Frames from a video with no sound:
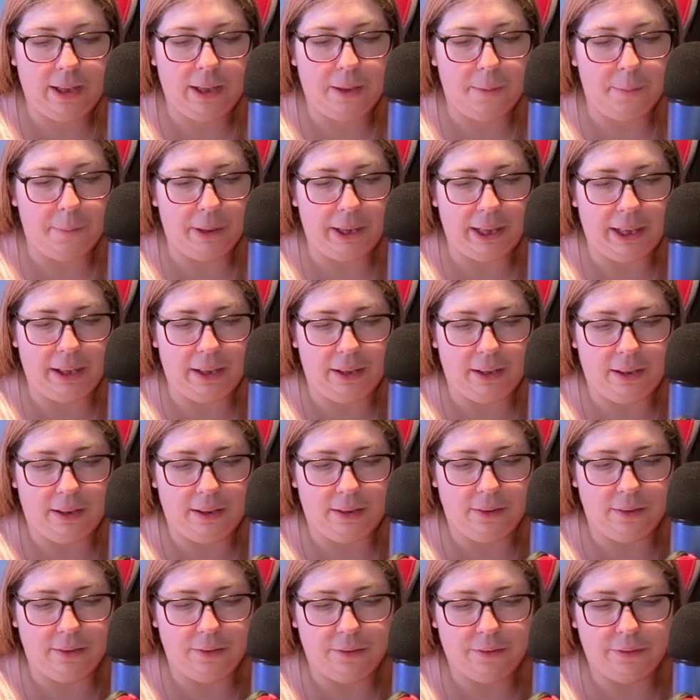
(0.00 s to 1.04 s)
But I
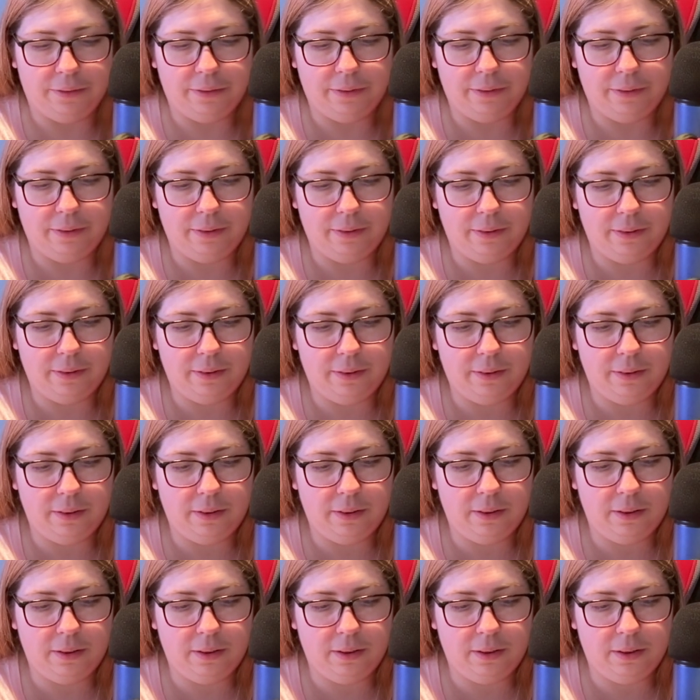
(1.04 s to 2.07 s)
love
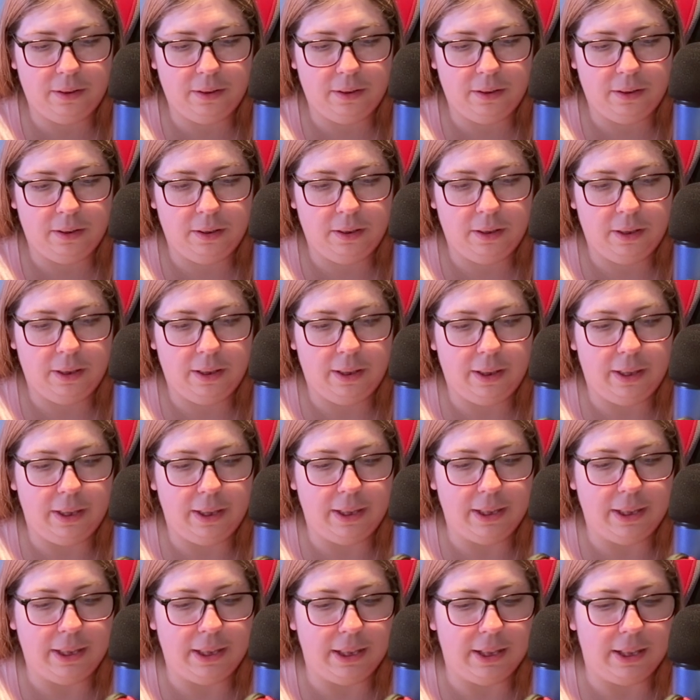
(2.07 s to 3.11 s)
the
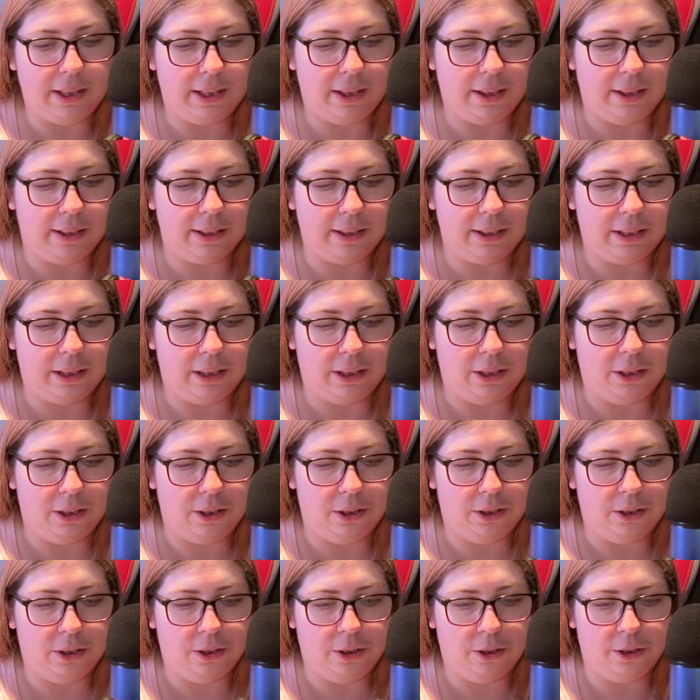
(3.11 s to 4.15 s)
details
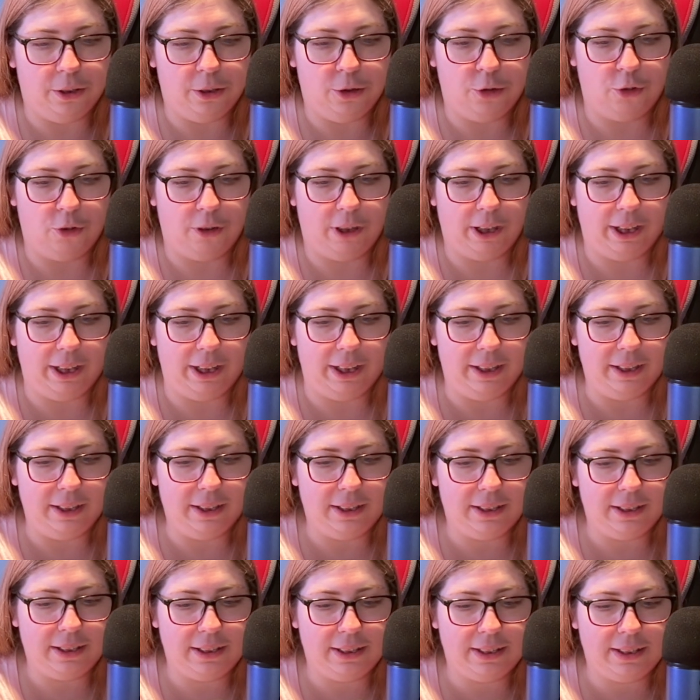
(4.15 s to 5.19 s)
in the
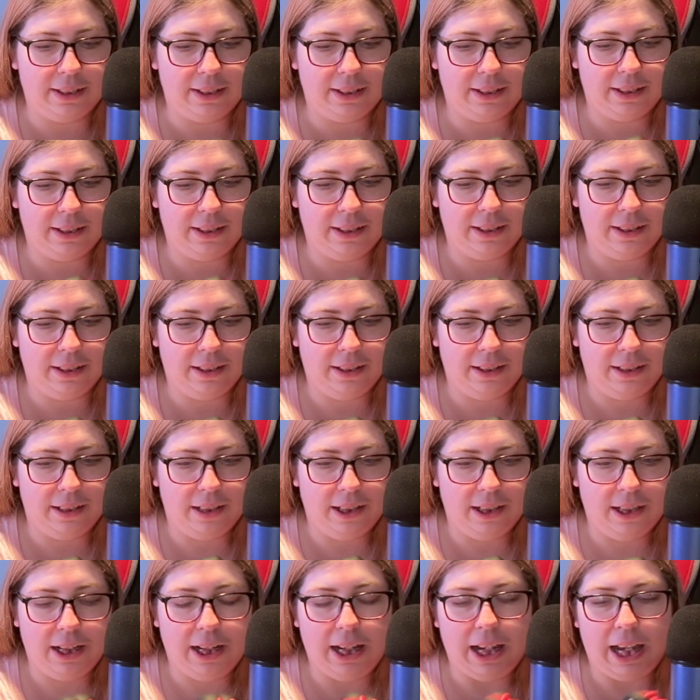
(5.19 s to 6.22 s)
dress.
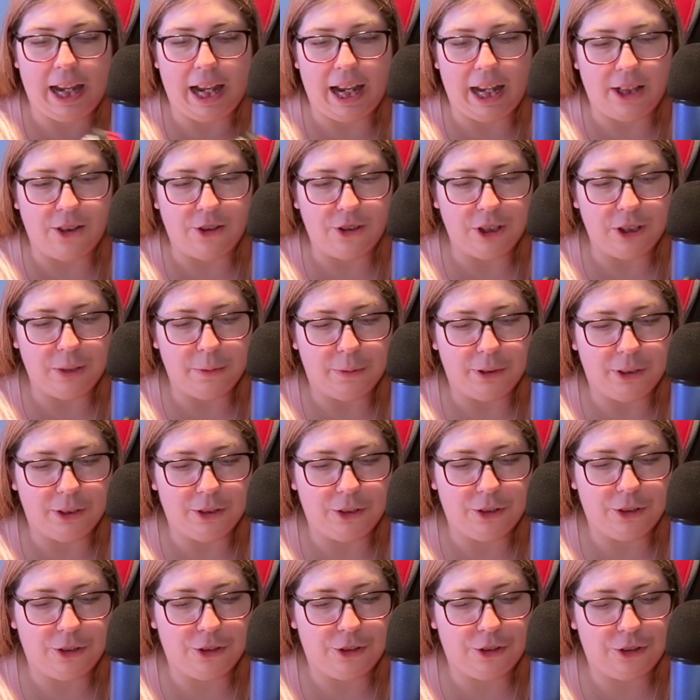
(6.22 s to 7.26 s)
I just
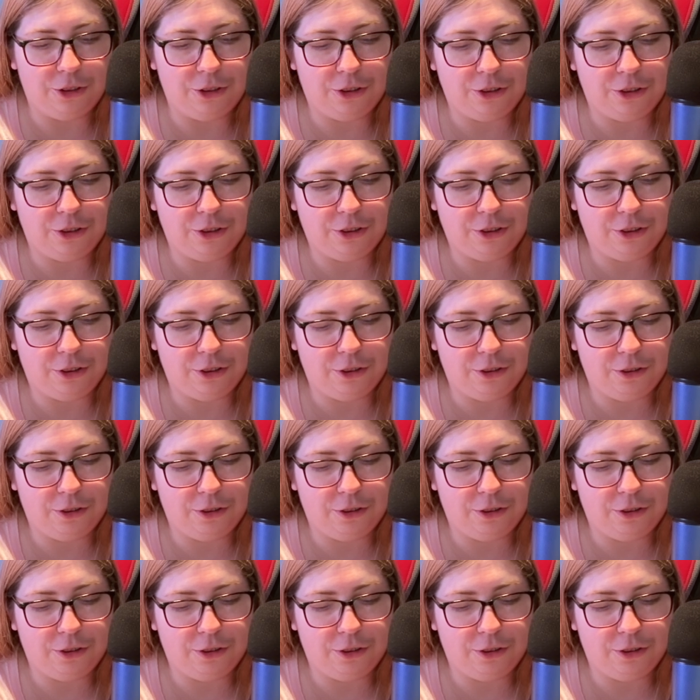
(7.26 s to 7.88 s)
wish,